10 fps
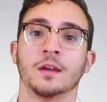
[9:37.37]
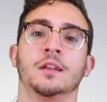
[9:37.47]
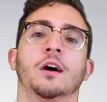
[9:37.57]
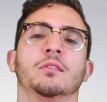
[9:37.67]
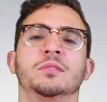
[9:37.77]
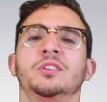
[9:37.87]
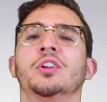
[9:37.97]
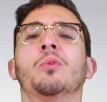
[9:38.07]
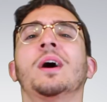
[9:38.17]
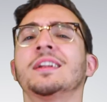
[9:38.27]
No, you
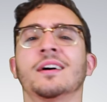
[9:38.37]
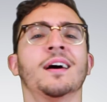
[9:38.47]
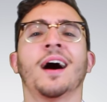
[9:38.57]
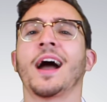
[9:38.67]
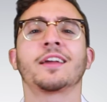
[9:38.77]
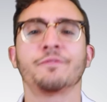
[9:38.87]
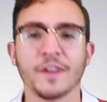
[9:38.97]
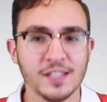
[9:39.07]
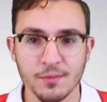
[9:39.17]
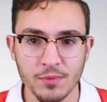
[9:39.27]
know what? I can
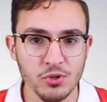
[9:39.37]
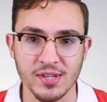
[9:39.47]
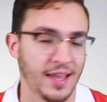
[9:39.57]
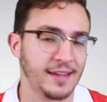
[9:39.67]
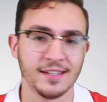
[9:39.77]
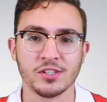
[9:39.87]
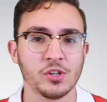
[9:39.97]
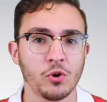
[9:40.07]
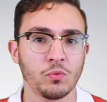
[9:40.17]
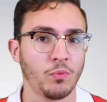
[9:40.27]
face the music. I did
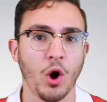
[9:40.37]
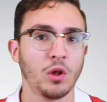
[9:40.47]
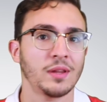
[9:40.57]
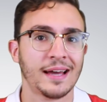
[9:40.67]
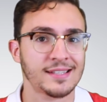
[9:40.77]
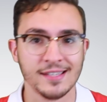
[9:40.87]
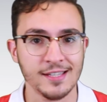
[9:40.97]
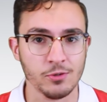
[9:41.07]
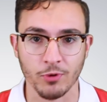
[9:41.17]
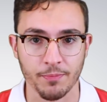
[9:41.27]
so all last
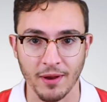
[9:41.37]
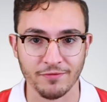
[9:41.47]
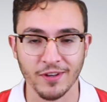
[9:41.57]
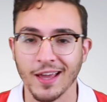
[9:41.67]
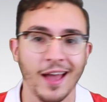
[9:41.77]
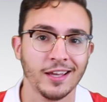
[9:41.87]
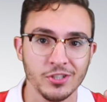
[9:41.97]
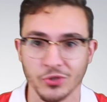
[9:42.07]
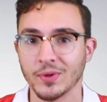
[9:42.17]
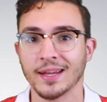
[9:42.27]
season with Benfica. I
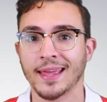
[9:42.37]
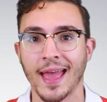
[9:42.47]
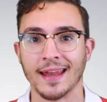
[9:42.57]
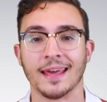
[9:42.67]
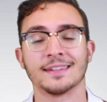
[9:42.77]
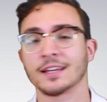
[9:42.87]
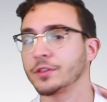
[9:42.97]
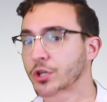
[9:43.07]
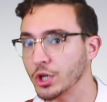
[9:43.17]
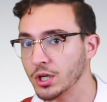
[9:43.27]
can do it again. Take
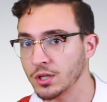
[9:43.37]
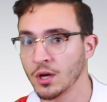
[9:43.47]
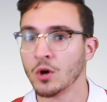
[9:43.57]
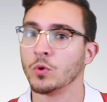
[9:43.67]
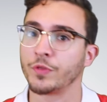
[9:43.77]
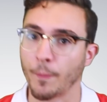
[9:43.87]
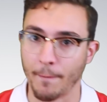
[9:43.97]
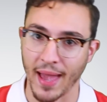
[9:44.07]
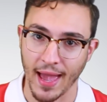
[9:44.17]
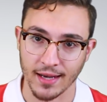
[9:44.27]
the good with the
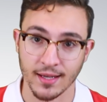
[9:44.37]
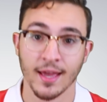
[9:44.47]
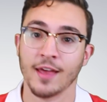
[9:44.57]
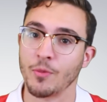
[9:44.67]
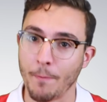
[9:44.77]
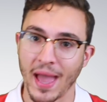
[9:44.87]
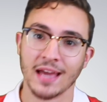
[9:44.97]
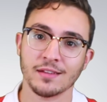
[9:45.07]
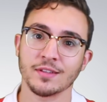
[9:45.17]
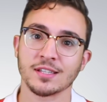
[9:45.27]
bad. And the
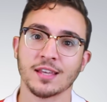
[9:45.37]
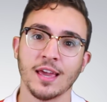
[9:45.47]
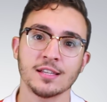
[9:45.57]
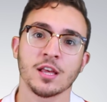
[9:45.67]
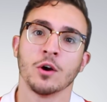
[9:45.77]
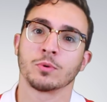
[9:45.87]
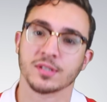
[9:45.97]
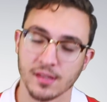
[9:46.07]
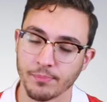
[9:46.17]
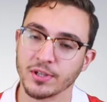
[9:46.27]
bad in this case
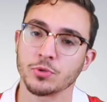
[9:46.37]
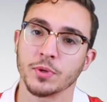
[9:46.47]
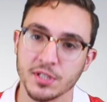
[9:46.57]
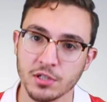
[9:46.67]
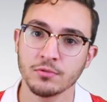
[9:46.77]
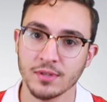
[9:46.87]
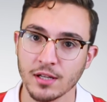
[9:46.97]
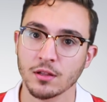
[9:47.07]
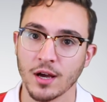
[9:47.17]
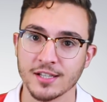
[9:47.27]
was slumping to a
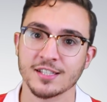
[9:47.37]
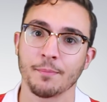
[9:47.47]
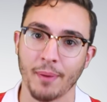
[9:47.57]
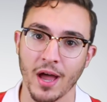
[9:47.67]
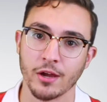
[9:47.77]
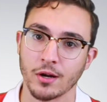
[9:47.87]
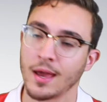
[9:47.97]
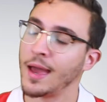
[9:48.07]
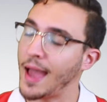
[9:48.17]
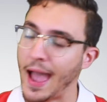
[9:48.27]
2-0 loss to
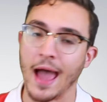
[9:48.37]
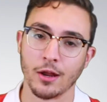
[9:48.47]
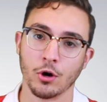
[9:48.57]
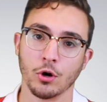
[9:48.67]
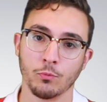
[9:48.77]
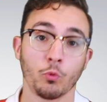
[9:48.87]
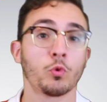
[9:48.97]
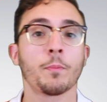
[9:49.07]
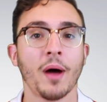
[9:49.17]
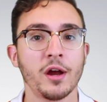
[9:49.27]
Bayern at home.
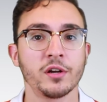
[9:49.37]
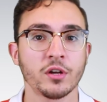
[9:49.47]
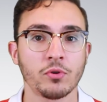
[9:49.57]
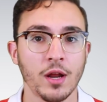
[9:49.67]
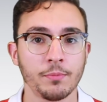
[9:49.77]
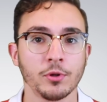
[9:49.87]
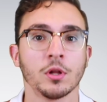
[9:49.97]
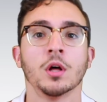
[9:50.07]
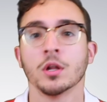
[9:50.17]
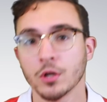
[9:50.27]
Were Bayern
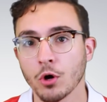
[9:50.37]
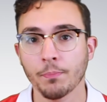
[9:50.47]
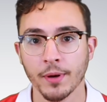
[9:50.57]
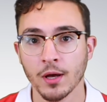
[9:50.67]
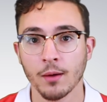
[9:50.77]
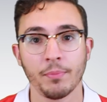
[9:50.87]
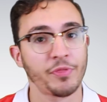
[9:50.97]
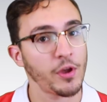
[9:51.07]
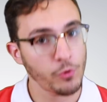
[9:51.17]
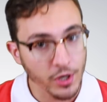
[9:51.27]
incredible? Nope.
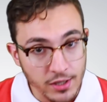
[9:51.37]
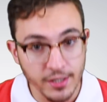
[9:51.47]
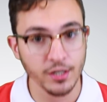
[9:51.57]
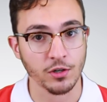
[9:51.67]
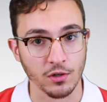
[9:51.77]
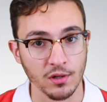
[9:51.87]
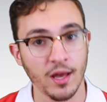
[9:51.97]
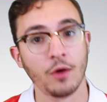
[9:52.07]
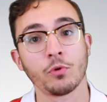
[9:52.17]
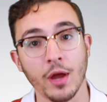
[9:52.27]
but they were
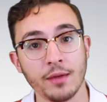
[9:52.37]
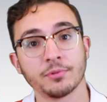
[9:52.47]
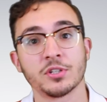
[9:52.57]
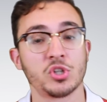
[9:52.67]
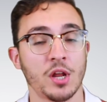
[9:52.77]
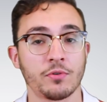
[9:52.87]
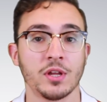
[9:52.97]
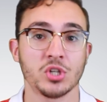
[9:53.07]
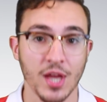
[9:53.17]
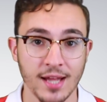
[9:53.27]
clinical and were able to
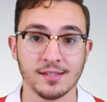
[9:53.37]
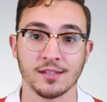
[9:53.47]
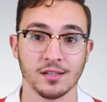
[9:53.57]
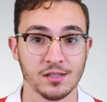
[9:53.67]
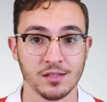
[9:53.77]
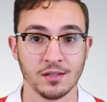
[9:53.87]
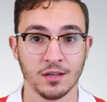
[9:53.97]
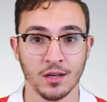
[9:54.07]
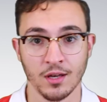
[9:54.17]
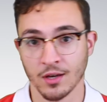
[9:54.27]
generate chances.
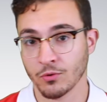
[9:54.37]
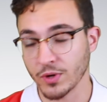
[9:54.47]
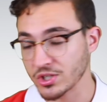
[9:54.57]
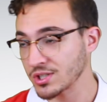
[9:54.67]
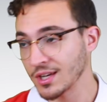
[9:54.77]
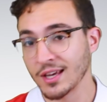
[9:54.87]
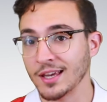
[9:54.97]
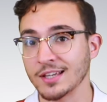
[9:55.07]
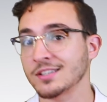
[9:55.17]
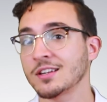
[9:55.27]
Which
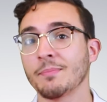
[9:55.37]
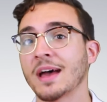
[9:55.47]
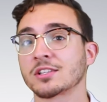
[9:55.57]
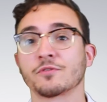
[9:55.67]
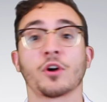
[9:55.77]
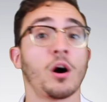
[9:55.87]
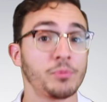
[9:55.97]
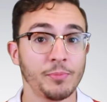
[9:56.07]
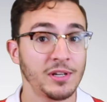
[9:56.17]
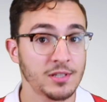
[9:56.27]
isn't a massive
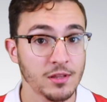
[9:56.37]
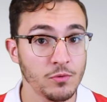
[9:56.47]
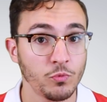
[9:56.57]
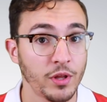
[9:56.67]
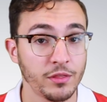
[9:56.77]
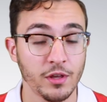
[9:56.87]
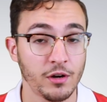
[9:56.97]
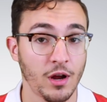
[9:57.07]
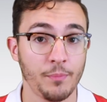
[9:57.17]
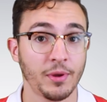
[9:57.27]
compliment to them when
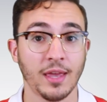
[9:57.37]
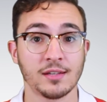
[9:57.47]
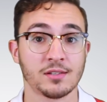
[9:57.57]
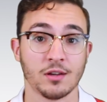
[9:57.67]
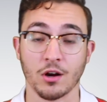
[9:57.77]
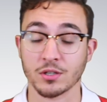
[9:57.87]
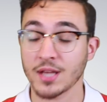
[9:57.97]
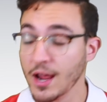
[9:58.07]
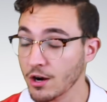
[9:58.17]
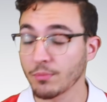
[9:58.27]
they're up against our
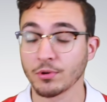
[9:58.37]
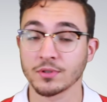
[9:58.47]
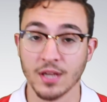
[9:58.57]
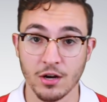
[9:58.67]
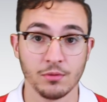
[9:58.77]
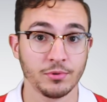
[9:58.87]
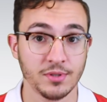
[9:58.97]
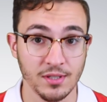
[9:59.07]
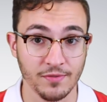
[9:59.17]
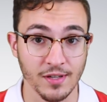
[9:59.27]
terrible, terrible
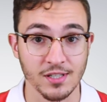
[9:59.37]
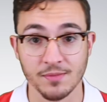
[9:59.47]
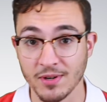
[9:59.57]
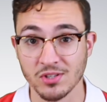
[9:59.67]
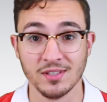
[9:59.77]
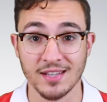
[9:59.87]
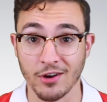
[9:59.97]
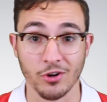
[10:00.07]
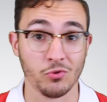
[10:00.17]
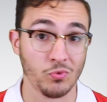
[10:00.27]
defense, especially
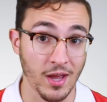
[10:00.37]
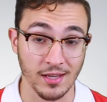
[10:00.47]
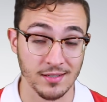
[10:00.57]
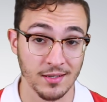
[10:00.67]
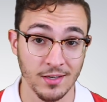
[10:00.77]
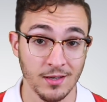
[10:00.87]
down our right.